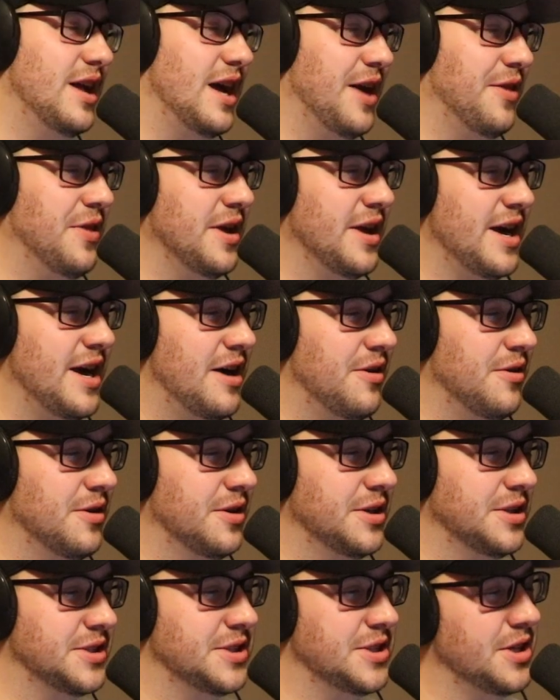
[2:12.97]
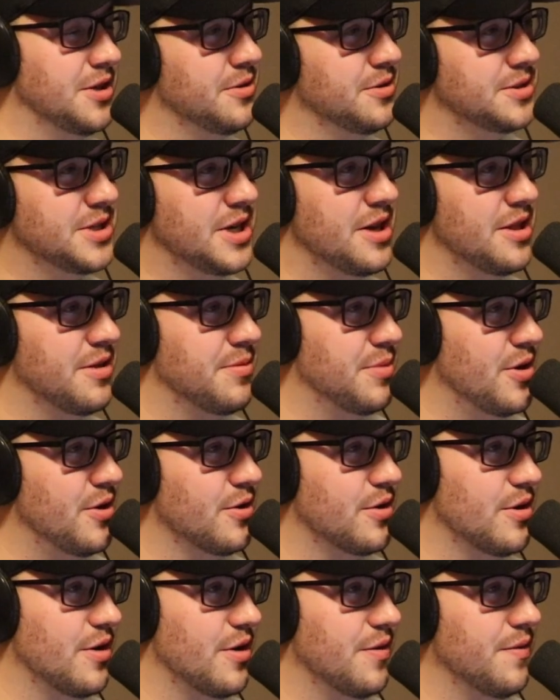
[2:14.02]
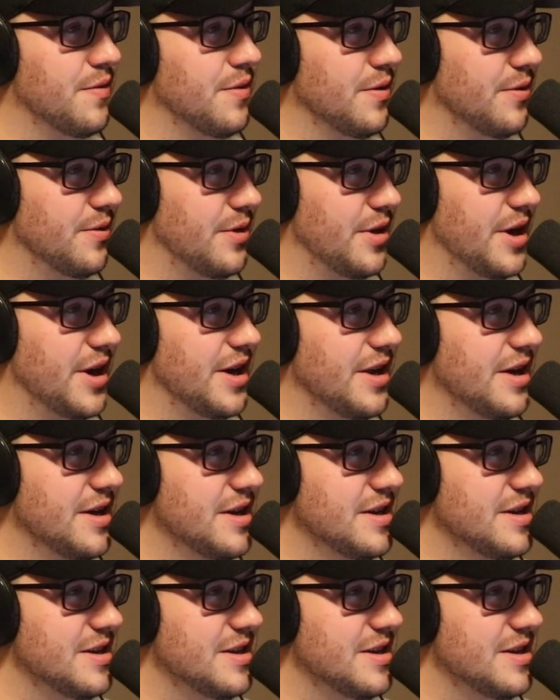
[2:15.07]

I think Allen is the other side of the bell curve, right?